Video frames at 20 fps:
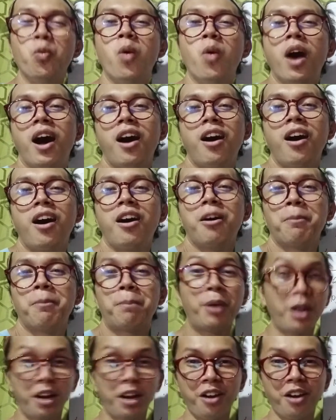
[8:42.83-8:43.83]
Wow,
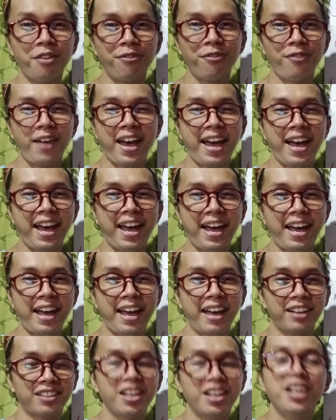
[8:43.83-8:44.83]

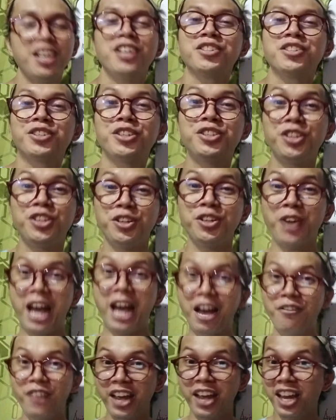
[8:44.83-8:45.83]
perfect. So do you
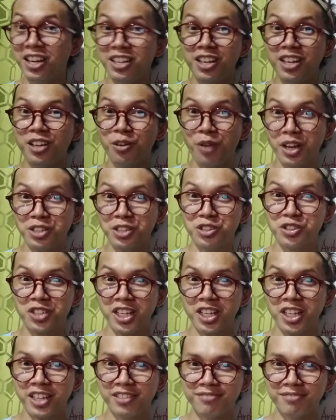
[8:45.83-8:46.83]
have any
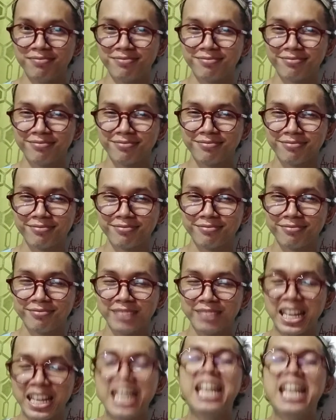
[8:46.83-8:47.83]
question?
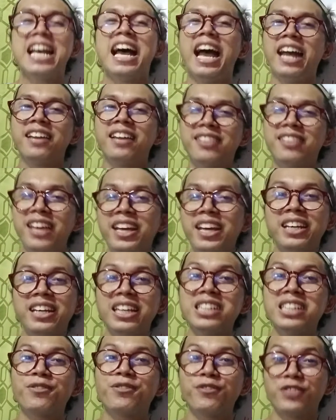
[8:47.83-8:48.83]
I think
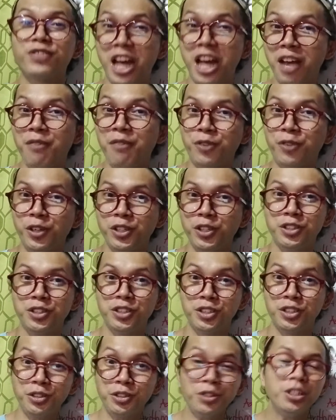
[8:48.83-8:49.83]
it's time for you
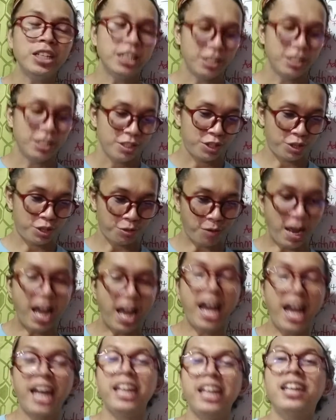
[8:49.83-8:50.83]
to
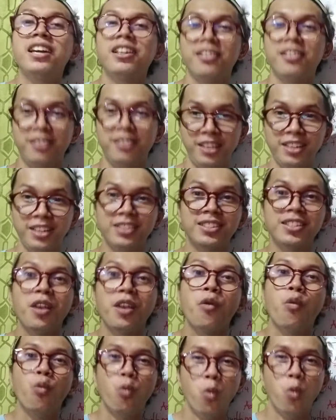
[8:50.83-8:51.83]
try this
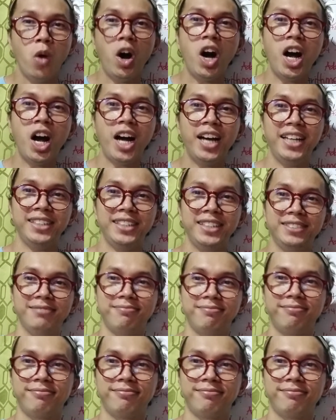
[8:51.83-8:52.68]
one.